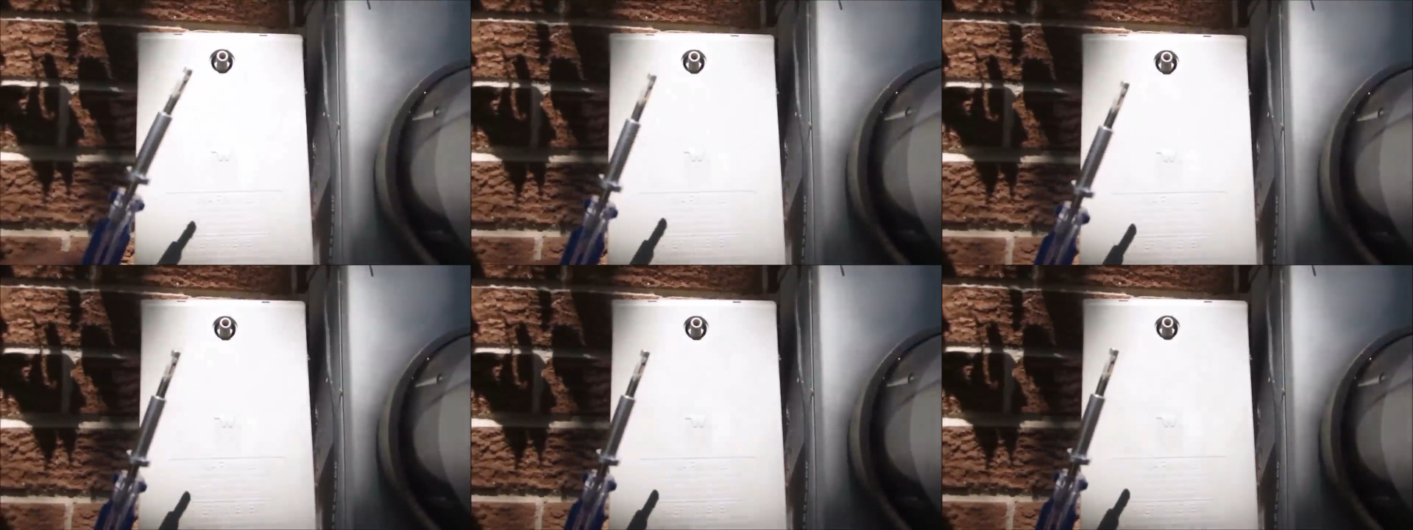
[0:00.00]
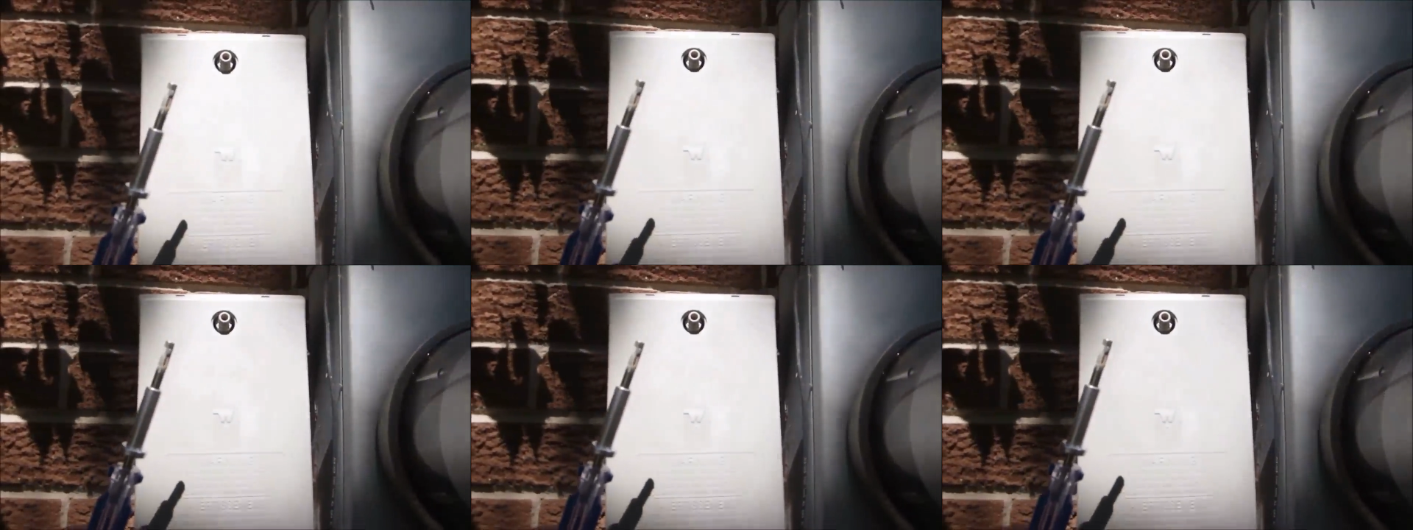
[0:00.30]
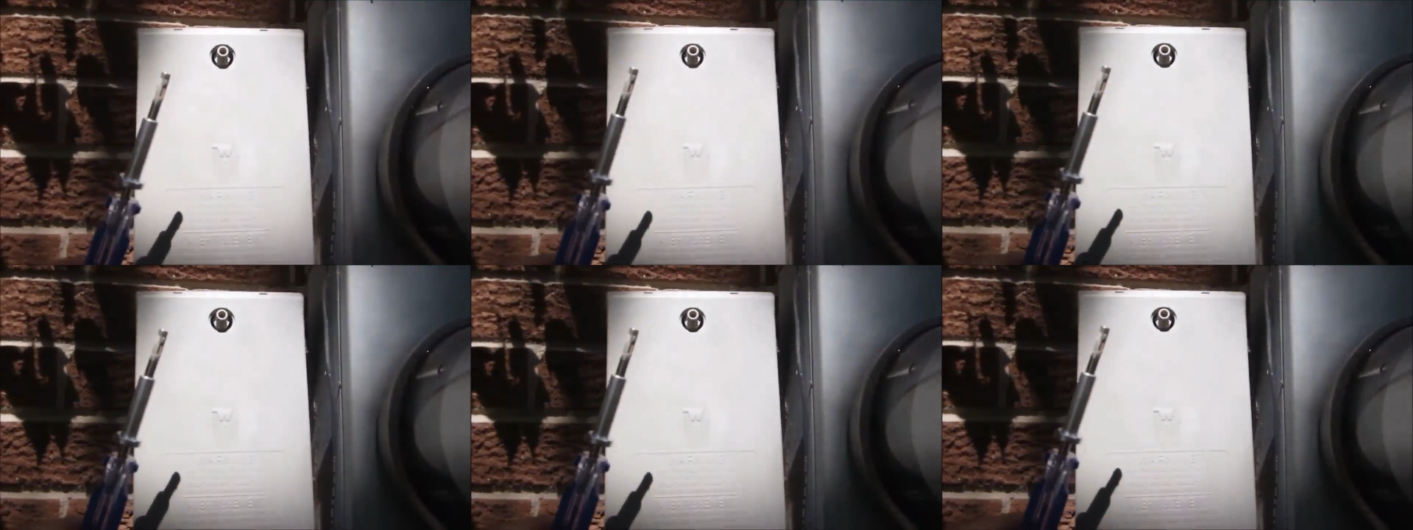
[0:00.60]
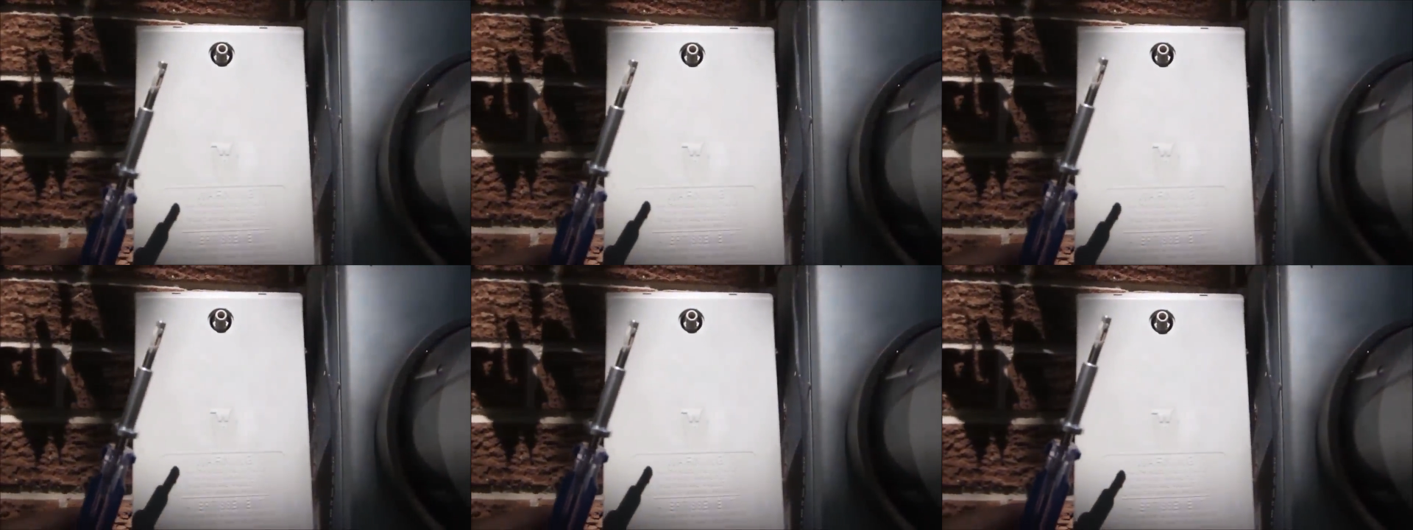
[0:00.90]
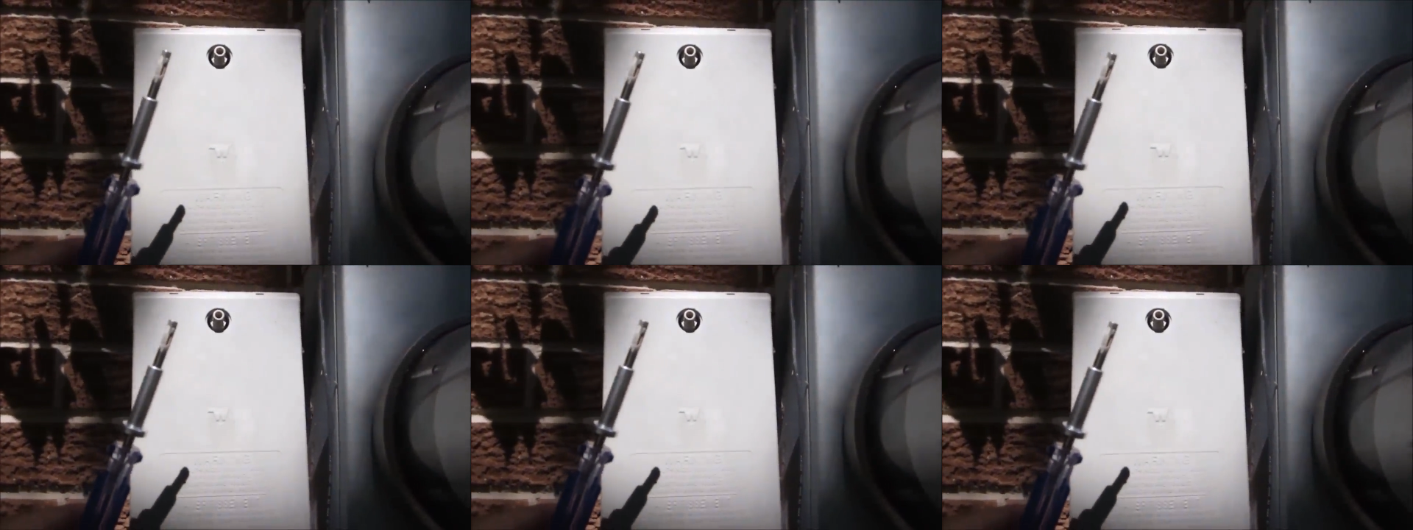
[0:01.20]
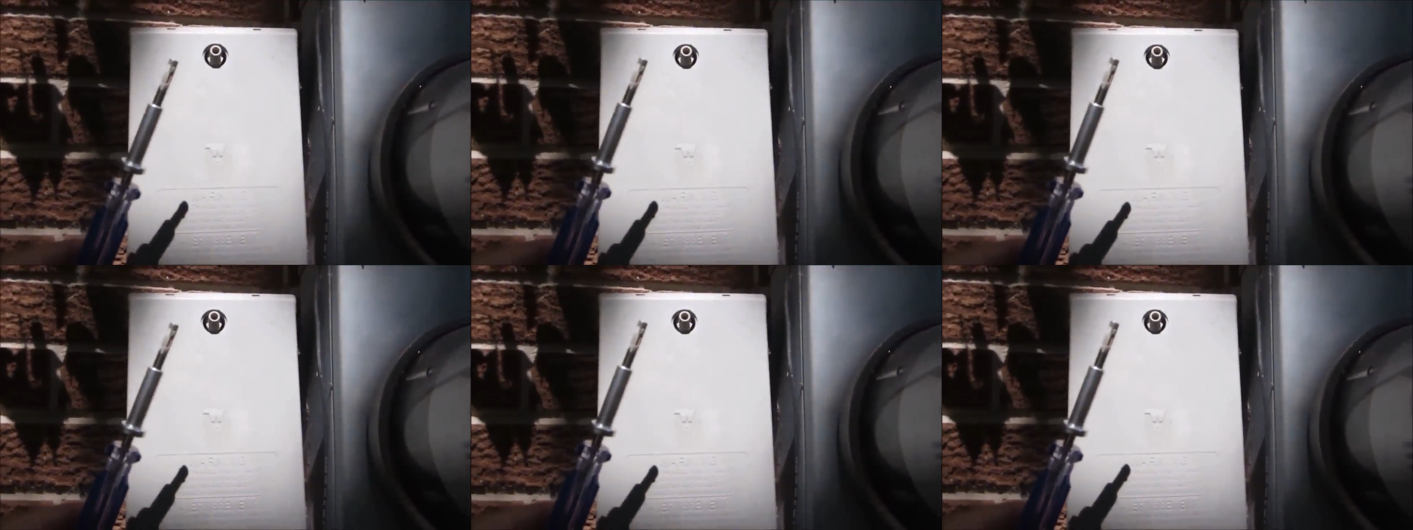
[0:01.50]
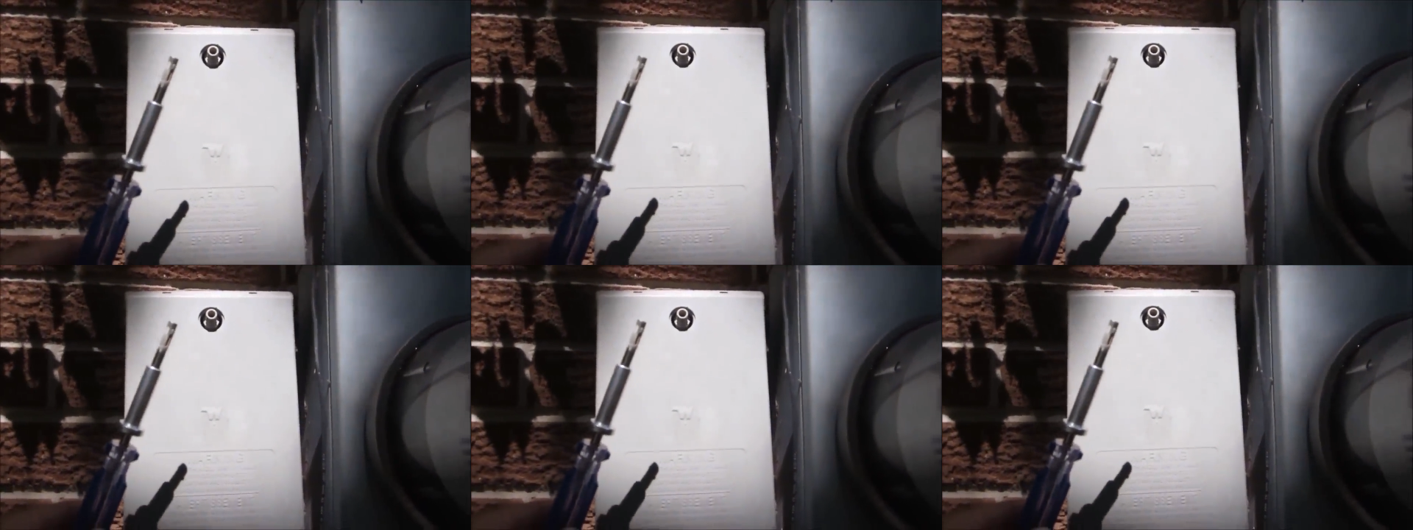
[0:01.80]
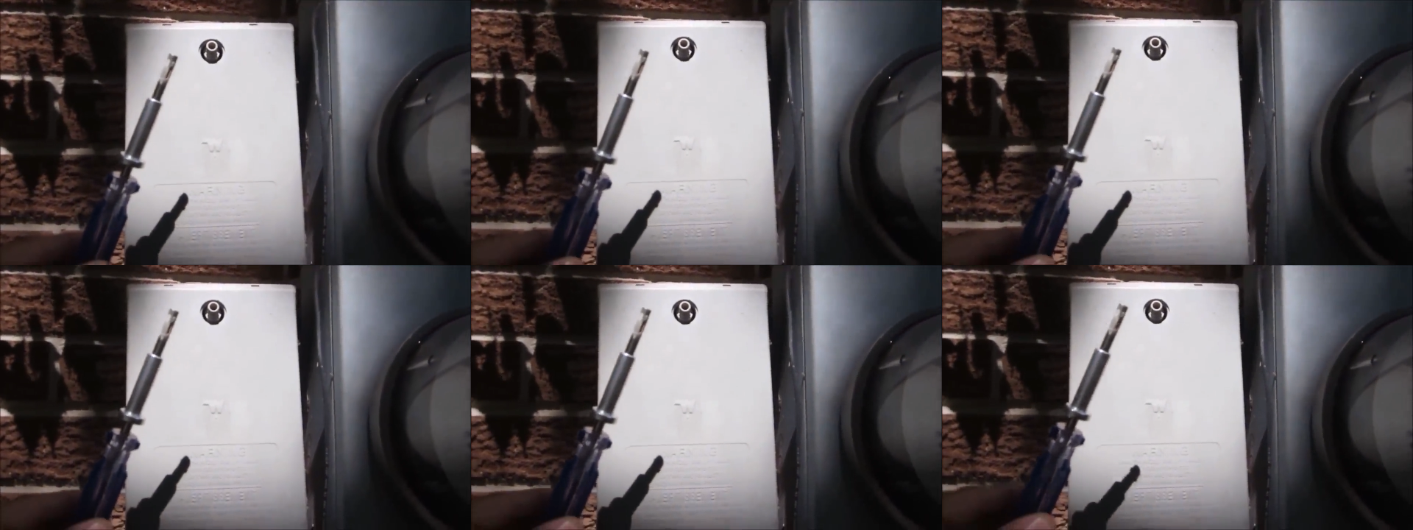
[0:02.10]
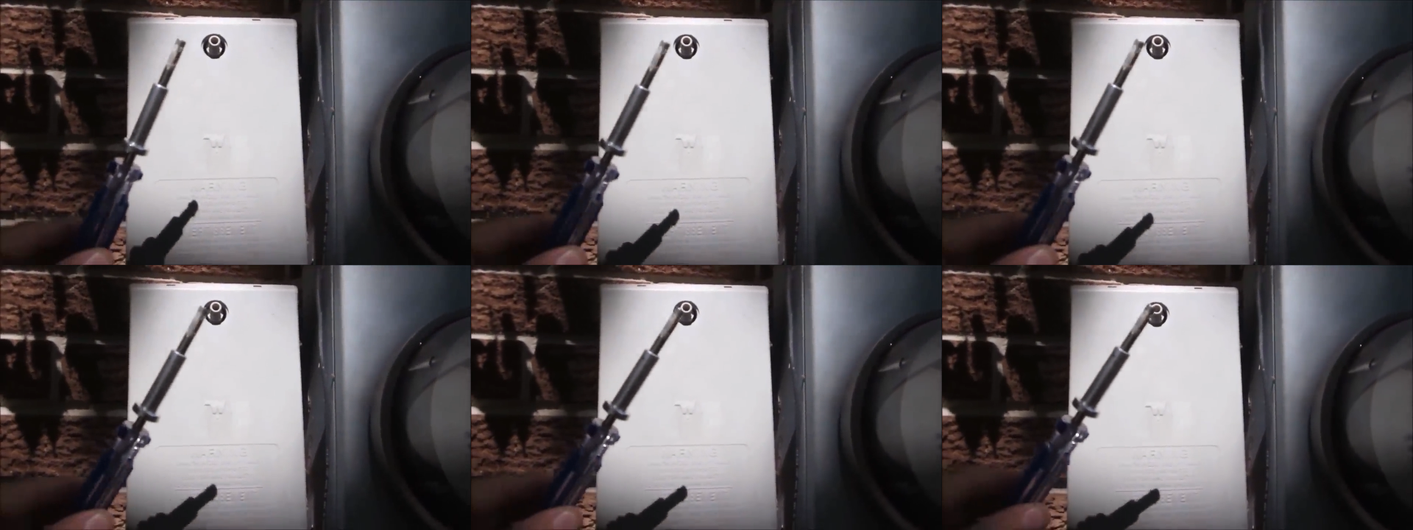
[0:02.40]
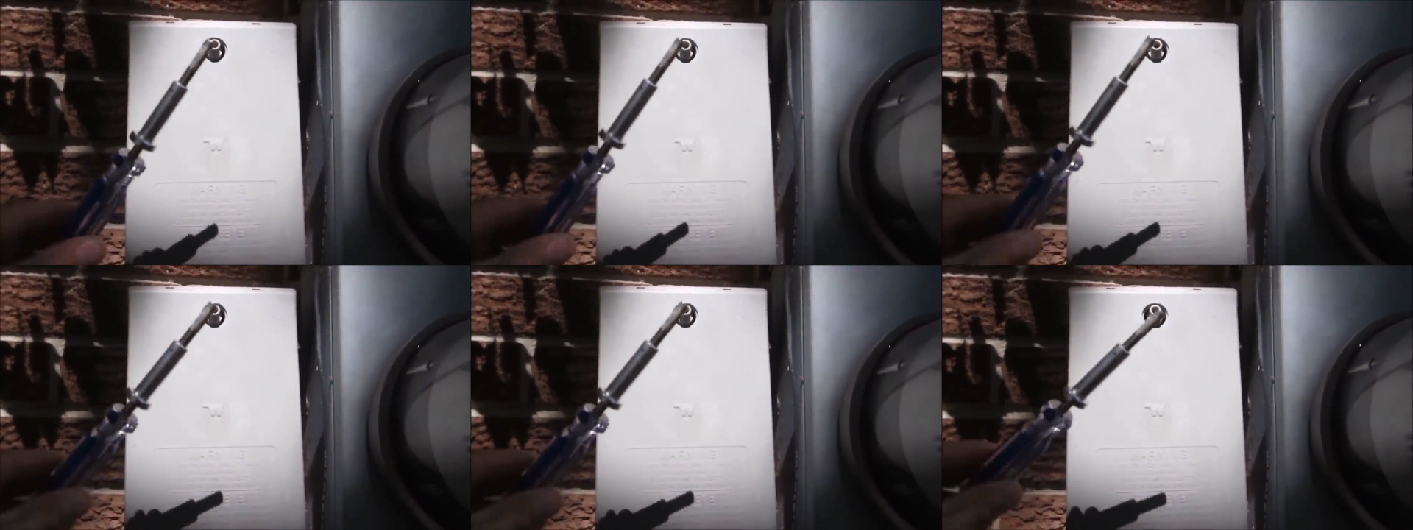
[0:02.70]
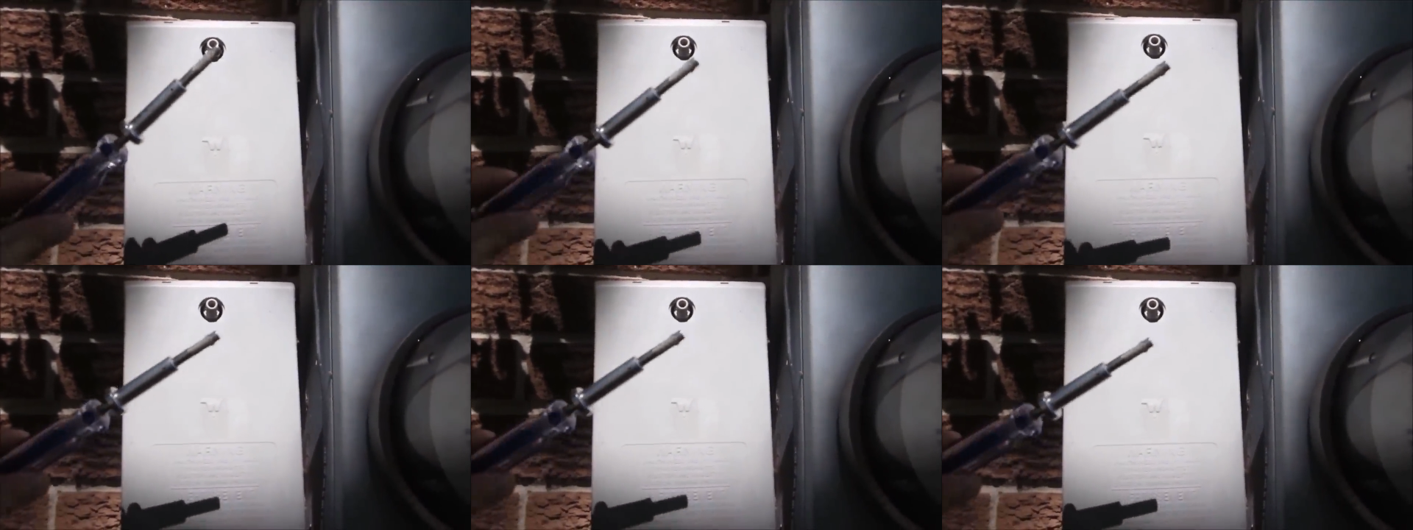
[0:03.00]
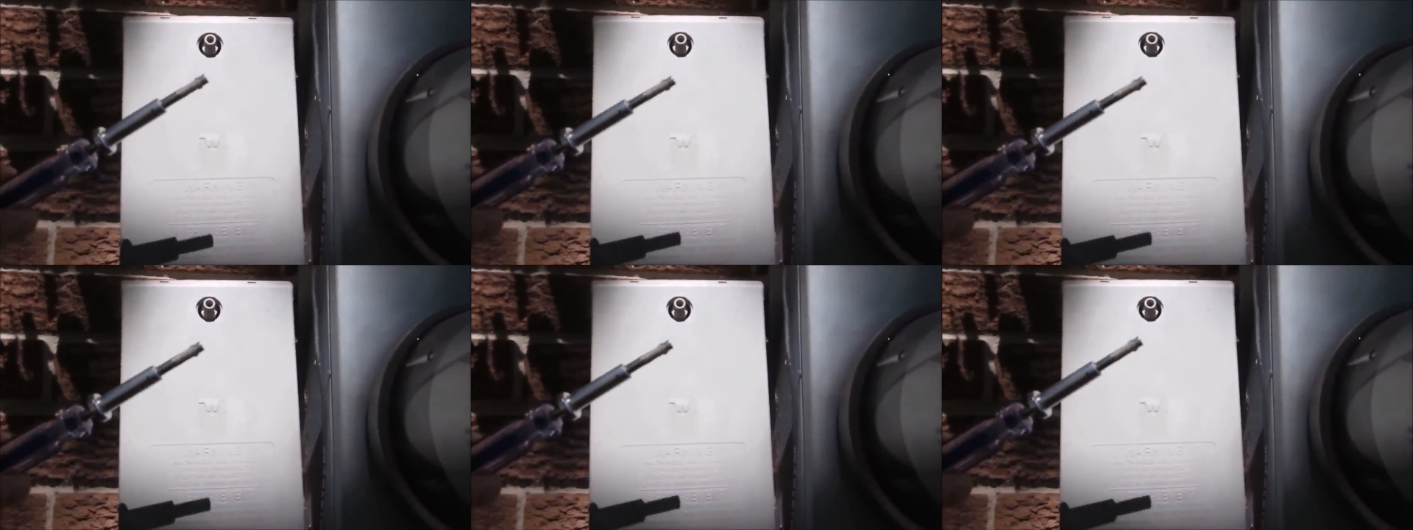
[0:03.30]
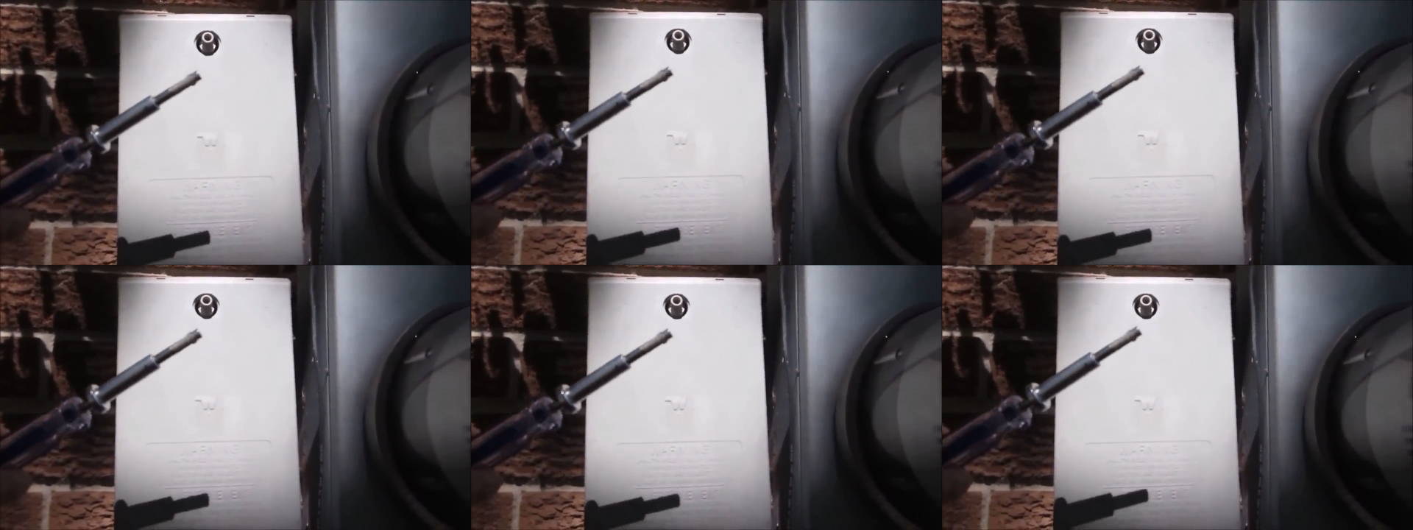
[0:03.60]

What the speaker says: [unreadable: no face in view]